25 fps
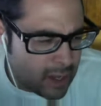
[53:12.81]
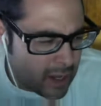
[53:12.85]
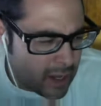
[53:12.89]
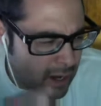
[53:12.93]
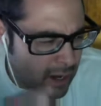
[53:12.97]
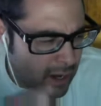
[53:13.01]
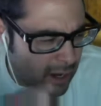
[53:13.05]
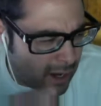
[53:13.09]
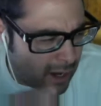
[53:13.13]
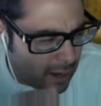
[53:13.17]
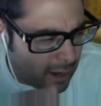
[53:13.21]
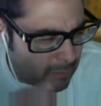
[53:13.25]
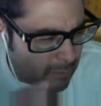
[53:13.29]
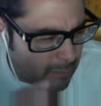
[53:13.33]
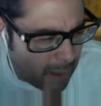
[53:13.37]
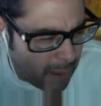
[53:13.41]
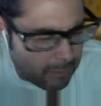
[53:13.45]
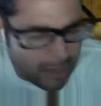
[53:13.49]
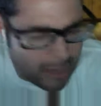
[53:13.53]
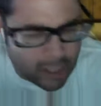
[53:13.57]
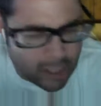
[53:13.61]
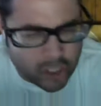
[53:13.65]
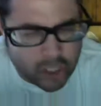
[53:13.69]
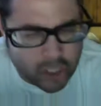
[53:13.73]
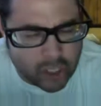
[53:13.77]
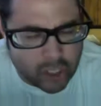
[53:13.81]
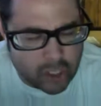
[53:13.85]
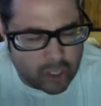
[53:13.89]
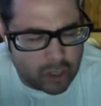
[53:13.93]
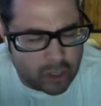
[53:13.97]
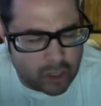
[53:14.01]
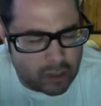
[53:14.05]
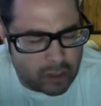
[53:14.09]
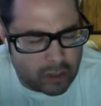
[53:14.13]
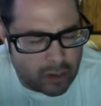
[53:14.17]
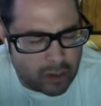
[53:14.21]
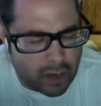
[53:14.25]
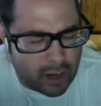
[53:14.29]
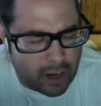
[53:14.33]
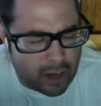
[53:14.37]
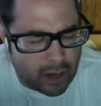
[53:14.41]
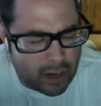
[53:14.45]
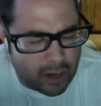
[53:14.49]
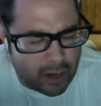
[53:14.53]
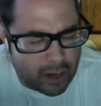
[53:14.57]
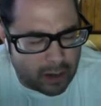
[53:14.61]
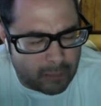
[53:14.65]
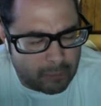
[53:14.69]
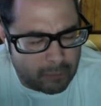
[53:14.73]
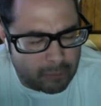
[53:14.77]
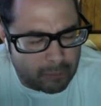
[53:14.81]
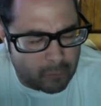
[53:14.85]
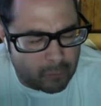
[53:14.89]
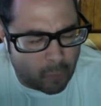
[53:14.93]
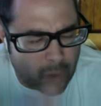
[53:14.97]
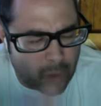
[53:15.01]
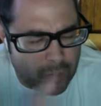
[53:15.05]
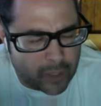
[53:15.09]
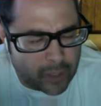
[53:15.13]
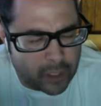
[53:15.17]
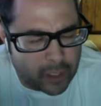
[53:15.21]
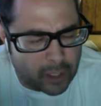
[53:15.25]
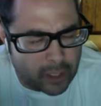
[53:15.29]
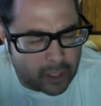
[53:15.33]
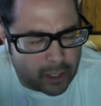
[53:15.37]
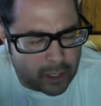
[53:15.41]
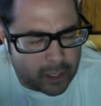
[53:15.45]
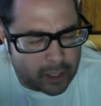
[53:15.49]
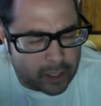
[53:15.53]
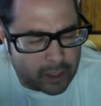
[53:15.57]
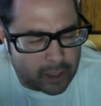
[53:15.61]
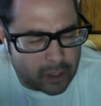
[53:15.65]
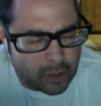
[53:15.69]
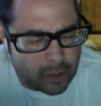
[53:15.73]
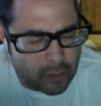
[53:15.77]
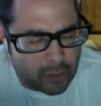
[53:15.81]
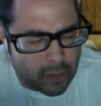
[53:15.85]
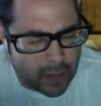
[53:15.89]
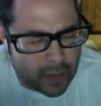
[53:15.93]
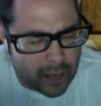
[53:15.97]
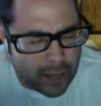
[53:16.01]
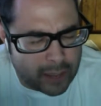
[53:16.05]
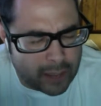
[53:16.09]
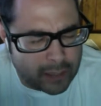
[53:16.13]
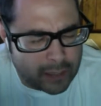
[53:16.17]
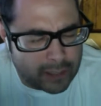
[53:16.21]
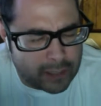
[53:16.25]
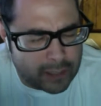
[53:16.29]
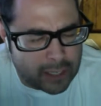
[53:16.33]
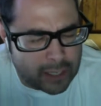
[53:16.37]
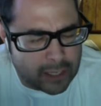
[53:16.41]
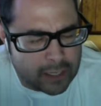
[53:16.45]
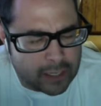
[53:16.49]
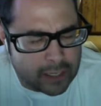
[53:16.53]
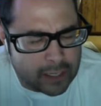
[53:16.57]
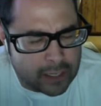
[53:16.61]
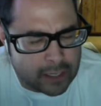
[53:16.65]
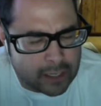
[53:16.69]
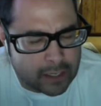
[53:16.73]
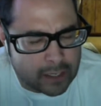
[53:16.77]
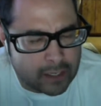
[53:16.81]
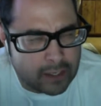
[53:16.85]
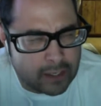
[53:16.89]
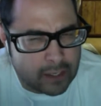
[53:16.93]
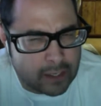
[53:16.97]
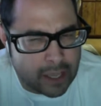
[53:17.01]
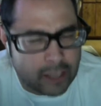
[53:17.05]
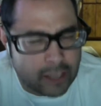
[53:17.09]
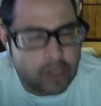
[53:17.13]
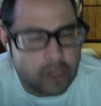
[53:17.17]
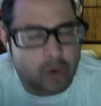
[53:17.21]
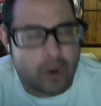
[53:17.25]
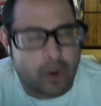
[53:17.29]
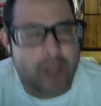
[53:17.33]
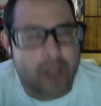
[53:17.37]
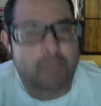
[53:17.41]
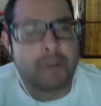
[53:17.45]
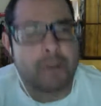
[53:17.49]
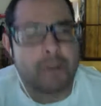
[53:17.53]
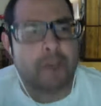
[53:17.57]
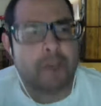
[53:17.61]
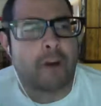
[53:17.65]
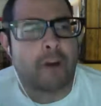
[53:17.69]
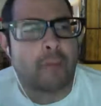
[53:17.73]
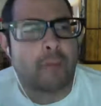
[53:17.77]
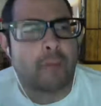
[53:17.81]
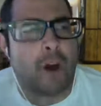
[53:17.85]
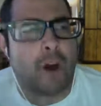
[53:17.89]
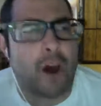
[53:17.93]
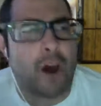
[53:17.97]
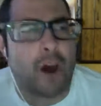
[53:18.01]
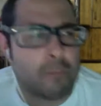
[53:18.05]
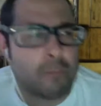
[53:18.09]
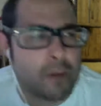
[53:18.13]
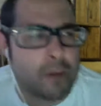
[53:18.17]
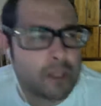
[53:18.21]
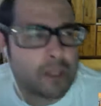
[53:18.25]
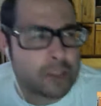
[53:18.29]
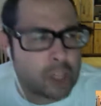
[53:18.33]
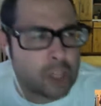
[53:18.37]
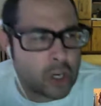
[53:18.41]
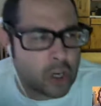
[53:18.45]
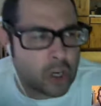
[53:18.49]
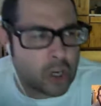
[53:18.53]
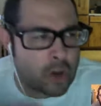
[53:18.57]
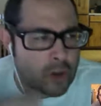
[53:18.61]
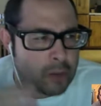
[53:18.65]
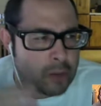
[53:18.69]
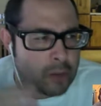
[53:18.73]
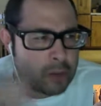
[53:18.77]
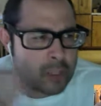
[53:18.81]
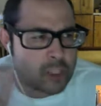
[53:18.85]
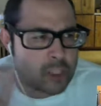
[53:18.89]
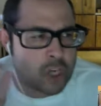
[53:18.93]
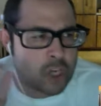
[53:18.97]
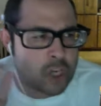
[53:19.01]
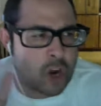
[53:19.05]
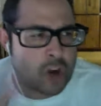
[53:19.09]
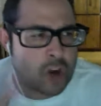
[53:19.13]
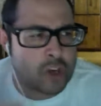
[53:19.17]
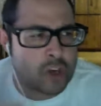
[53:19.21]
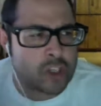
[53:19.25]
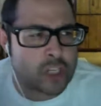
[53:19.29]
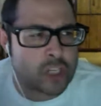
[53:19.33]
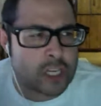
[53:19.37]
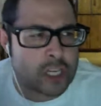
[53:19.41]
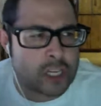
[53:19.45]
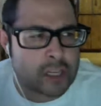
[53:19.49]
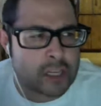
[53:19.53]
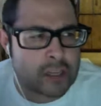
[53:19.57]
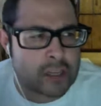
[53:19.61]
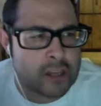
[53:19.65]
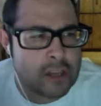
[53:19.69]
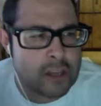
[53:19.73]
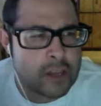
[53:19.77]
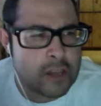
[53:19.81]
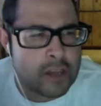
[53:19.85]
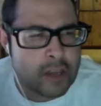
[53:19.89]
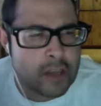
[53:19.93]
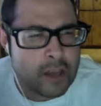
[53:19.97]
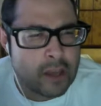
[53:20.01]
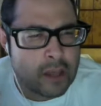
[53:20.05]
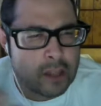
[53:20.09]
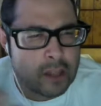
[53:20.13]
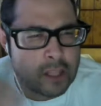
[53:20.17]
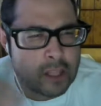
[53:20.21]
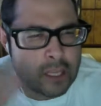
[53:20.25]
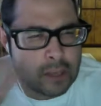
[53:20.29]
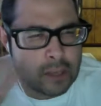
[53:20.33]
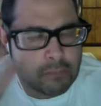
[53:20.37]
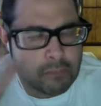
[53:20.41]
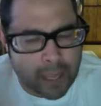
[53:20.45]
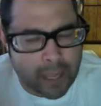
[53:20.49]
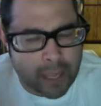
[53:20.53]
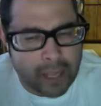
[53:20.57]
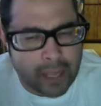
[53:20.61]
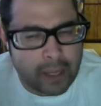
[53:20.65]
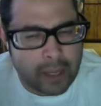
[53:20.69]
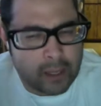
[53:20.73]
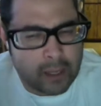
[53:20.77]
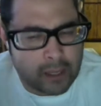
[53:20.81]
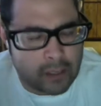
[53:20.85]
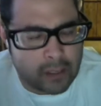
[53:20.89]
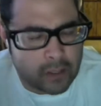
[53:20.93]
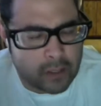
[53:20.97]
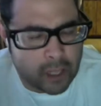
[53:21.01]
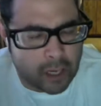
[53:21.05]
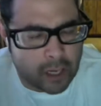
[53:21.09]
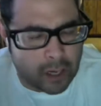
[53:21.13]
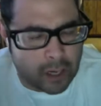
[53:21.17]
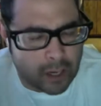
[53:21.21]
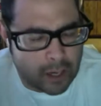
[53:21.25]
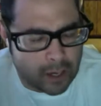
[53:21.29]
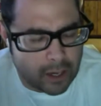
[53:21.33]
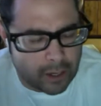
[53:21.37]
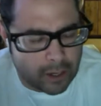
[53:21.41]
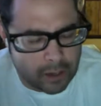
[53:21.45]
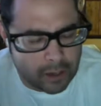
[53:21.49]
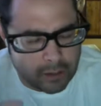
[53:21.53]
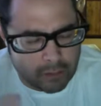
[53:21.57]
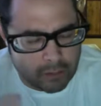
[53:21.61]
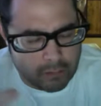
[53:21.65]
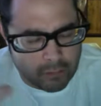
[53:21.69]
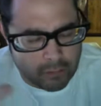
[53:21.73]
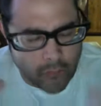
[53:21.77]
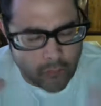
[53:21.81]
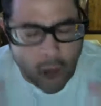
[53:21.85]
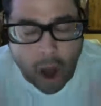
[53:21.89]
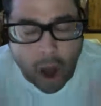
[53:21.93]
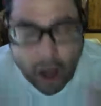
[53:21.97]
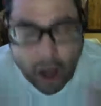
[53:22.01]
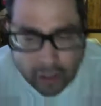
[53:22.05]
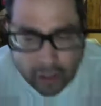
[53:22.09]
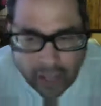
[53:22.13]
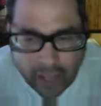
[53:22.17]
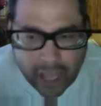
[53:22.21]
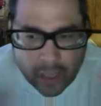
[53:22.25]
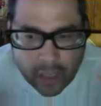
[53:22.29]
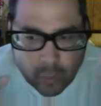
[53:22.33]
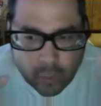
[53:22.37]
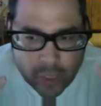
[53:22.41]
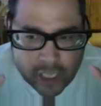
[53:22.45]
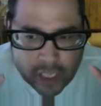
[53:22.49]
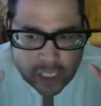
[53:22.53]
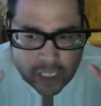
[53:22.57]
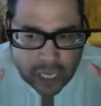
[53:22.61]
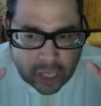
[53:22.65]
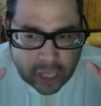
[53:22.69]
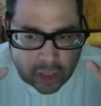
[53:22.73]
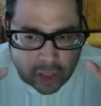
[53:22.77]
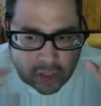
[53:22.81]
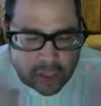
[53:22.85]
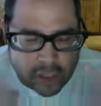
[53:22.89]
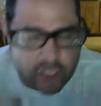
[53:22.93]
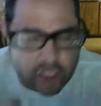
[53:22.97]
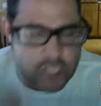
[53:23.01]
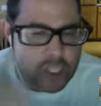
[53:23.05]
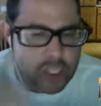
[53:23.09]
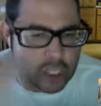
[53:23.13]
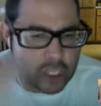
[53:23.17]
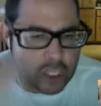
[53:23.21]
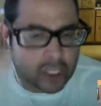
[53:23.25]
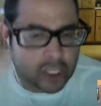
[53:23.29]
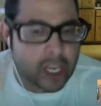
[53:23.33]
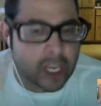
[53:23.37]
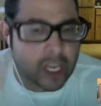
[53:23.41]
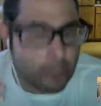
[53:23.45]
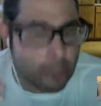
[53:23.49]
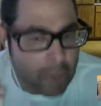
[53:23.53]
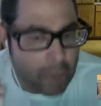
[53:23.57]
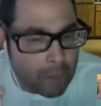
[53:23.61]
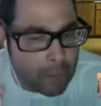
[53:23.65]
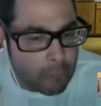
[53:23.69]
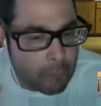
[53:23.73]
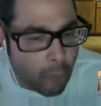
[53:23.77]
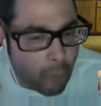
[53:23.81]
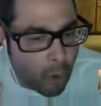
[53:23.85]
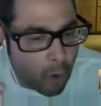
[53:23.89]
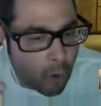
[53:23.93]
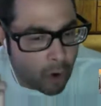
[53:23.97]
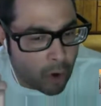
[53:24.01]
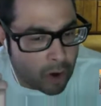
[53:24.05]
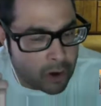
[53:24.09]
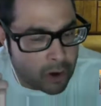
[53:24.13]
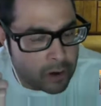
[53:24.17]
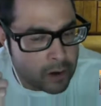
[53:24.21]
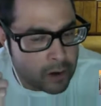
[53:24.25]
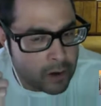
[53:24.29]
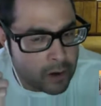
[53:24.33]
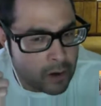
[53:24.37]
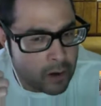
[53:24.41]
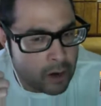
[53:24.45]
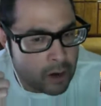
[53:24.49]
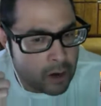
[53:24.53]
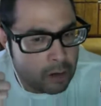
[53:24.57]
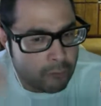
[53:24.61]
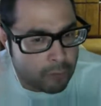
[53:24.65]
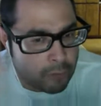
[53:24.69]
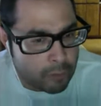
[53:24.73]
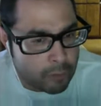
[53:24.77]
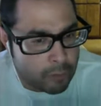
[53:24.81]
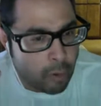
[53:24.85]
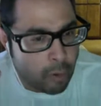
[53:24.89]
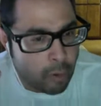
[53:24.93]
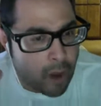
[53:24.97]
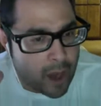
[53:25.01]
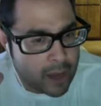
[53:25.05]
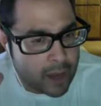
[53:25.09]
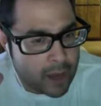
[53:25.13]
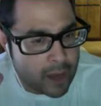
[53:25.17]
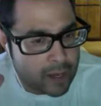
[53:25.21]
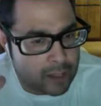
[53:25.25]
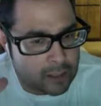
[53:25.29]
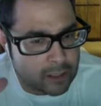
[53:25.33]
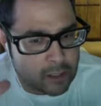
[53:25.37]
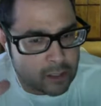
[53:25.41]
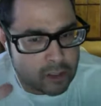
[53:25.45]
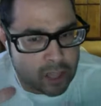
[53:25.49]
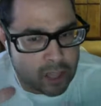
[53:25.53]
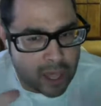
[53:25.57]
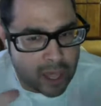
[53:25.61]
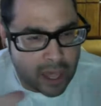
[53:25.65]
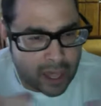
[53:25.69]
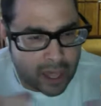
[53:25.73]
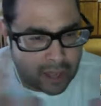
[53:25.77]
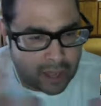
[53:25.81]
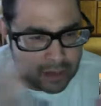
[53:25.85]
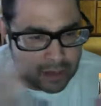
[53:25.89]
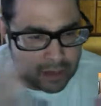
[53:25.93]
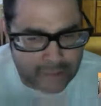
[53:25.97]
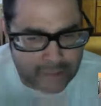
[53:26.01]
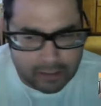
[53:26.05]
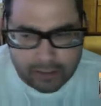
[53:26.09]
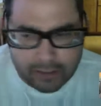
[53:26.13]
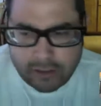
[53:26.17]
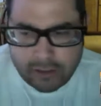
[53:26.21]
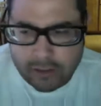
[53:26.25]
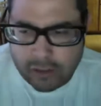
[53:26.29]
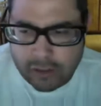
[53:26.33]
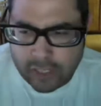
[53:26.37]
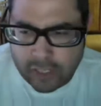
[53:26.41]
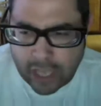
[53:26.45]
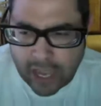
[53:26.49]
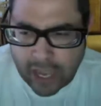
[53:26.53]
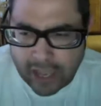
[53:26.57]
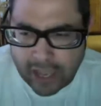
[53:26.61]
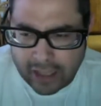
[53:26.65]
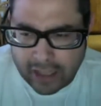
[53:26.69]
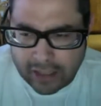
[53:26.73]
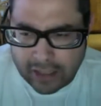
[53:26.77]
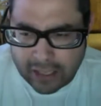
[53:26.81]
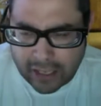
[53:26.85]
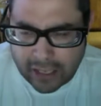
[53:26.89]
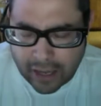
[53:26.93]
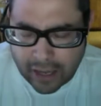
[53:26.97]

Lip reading: I'm not sure what they're going to do, but I think, and correct me if I'm wrong, but they're going to be charging the online retailers just a little bit more for product than, say, the